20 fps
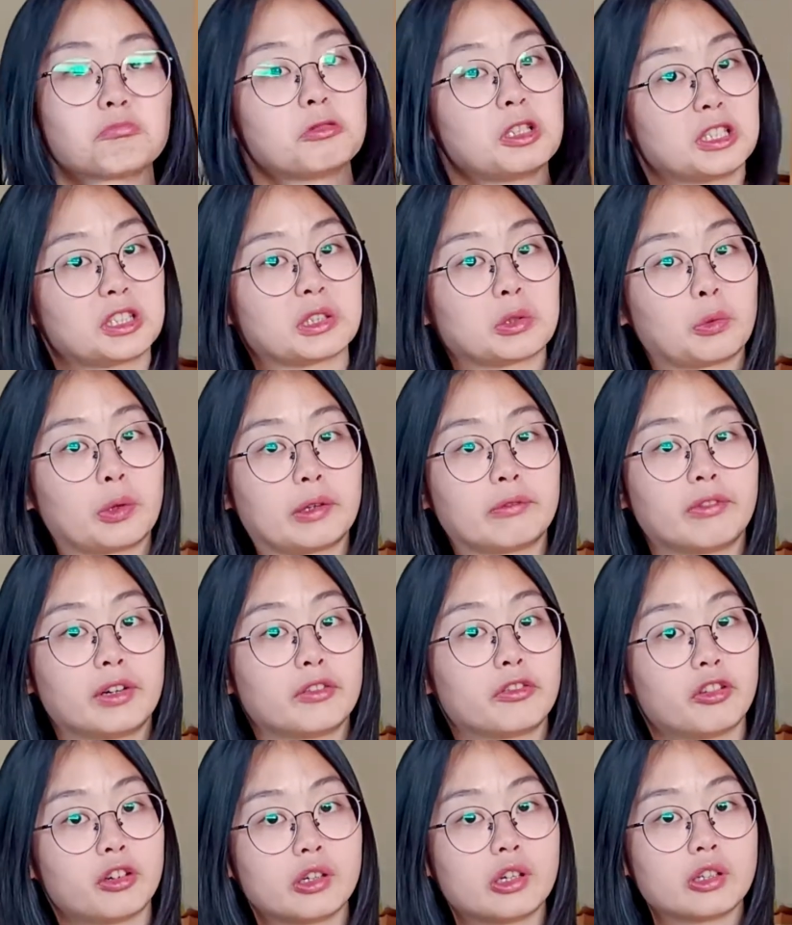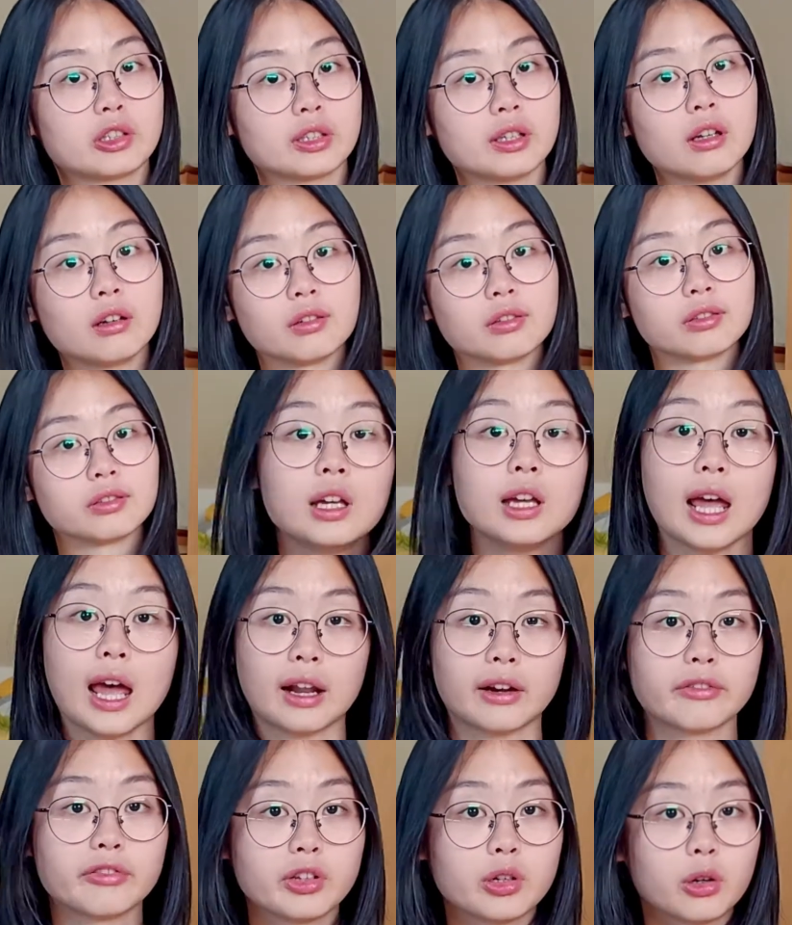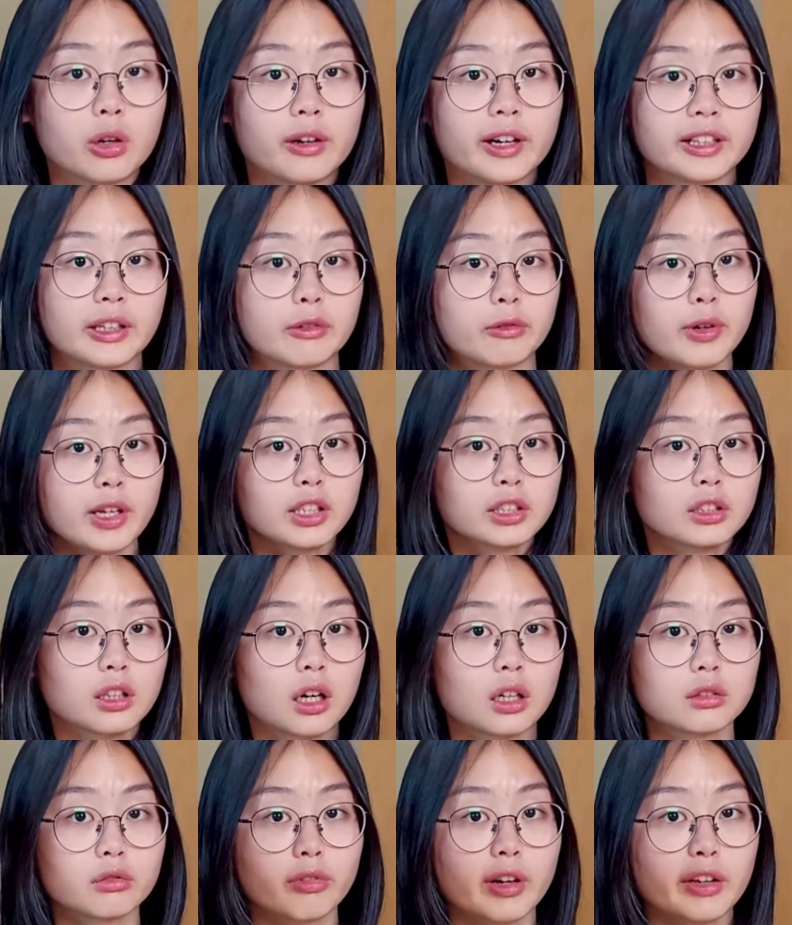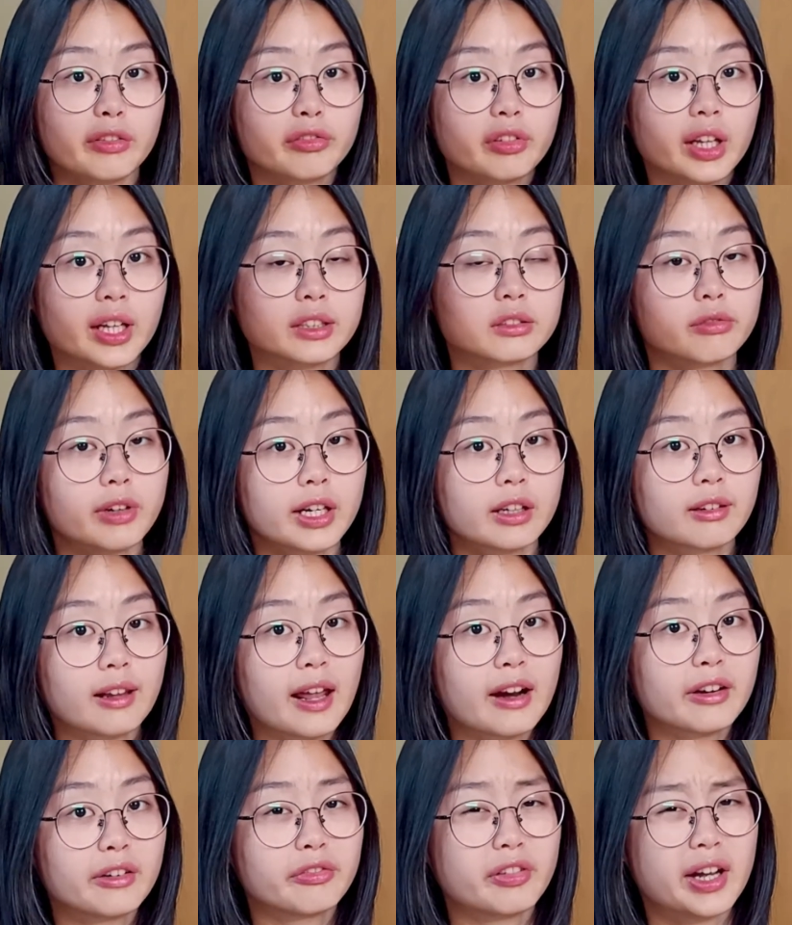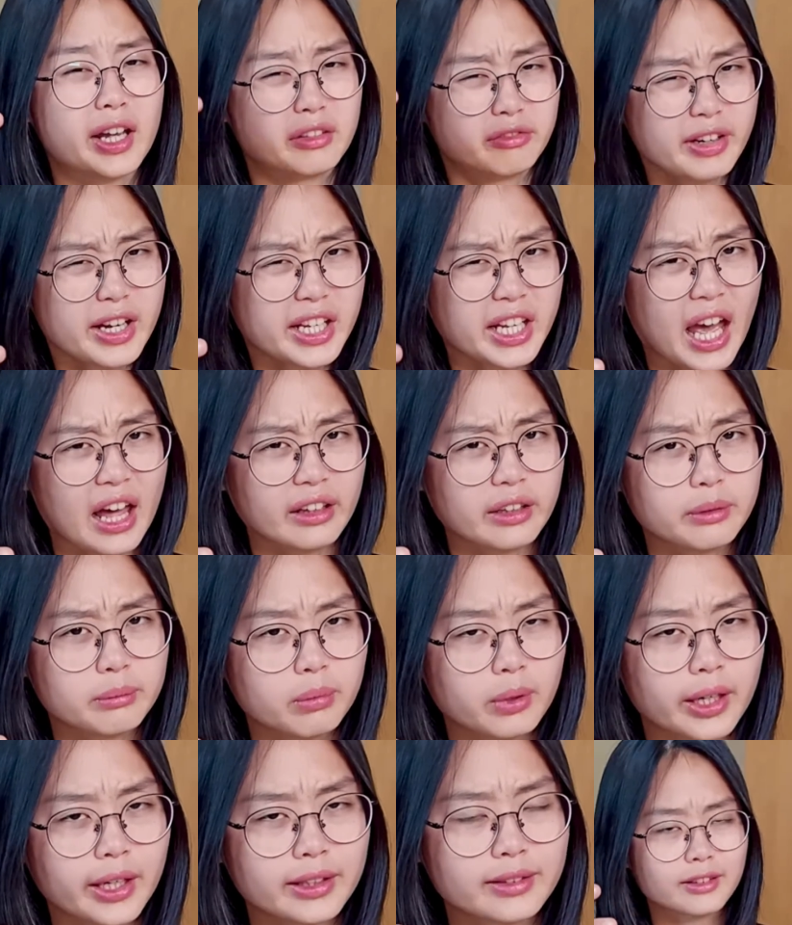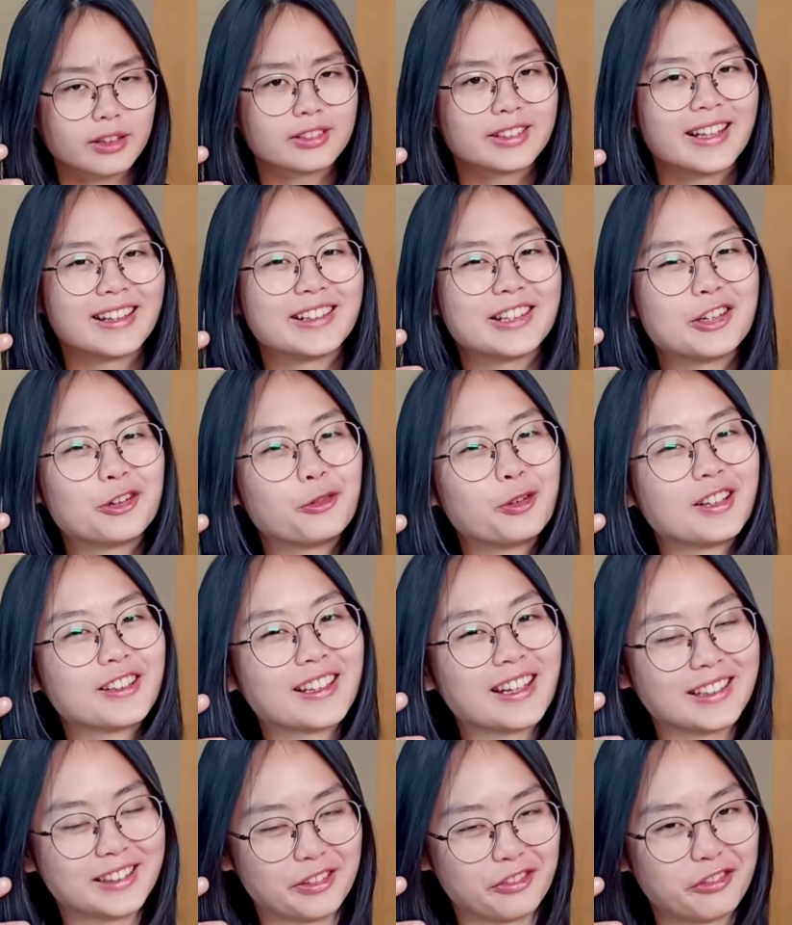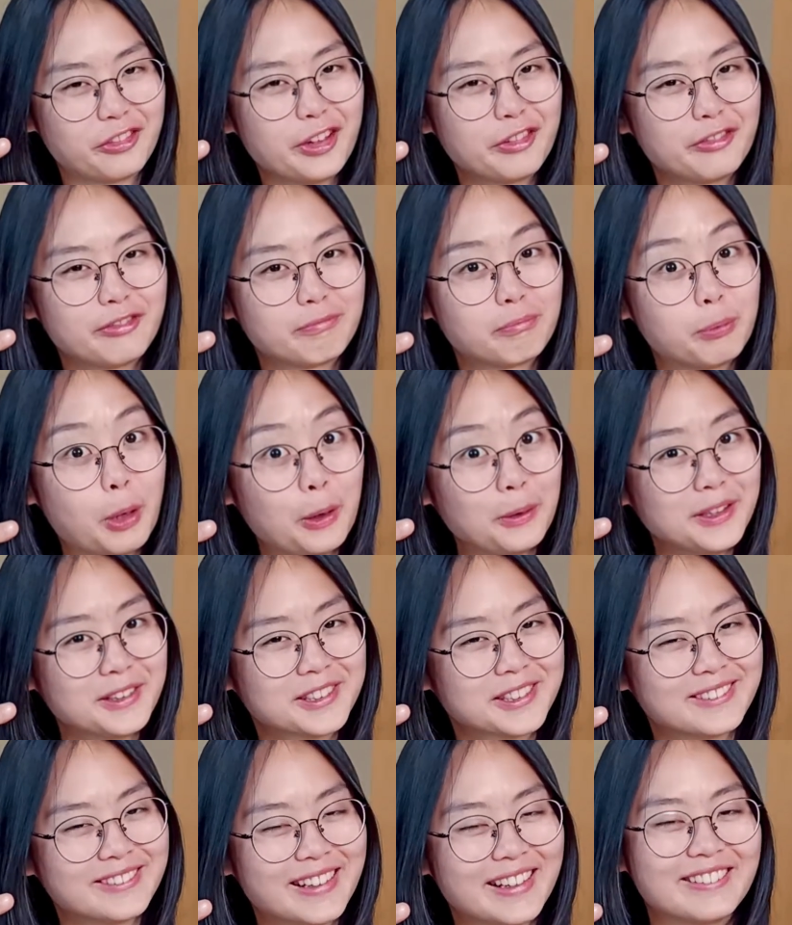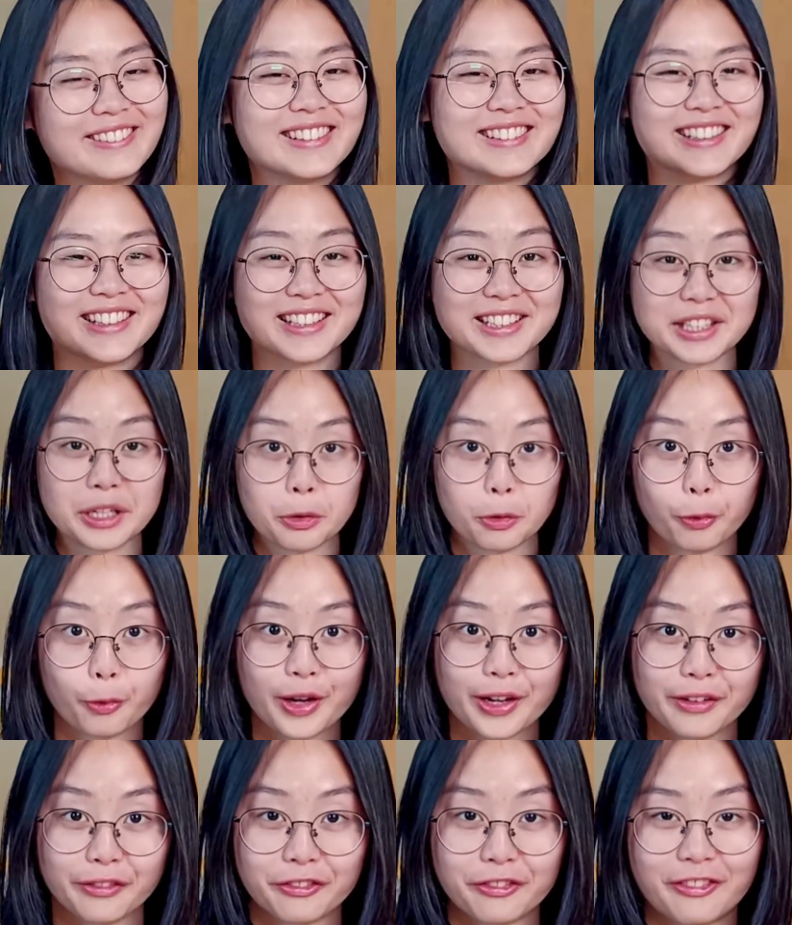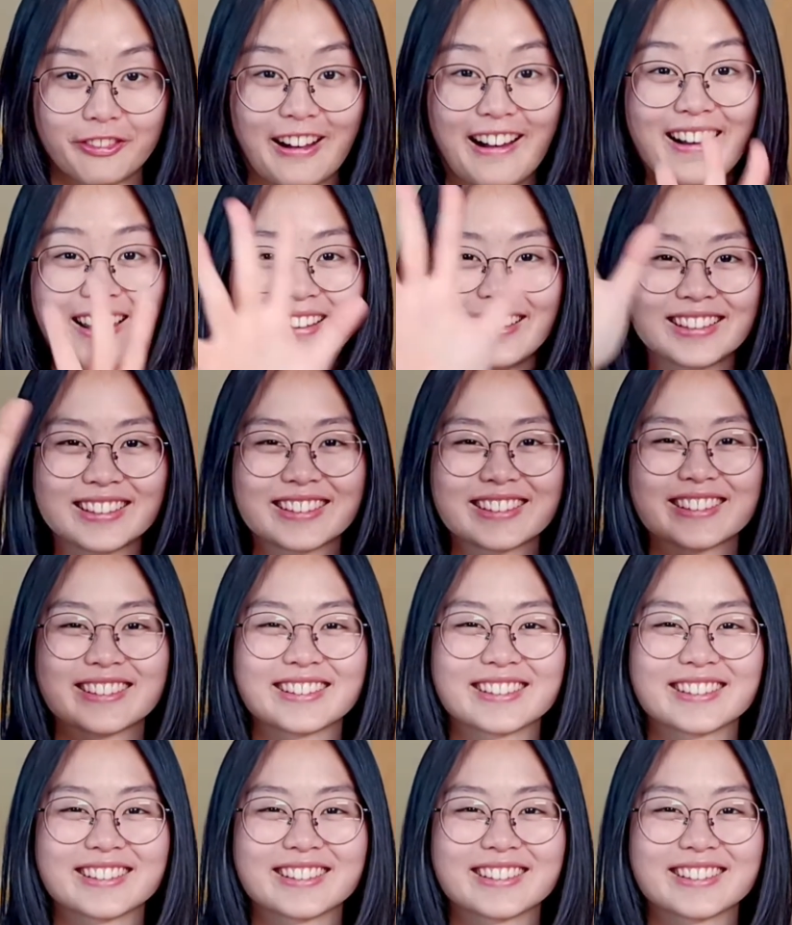It's a win-win for yourself. And if you already restart, reflect, reclarify, and recalibrate, then you will get the 5th bonus re, which is refresh.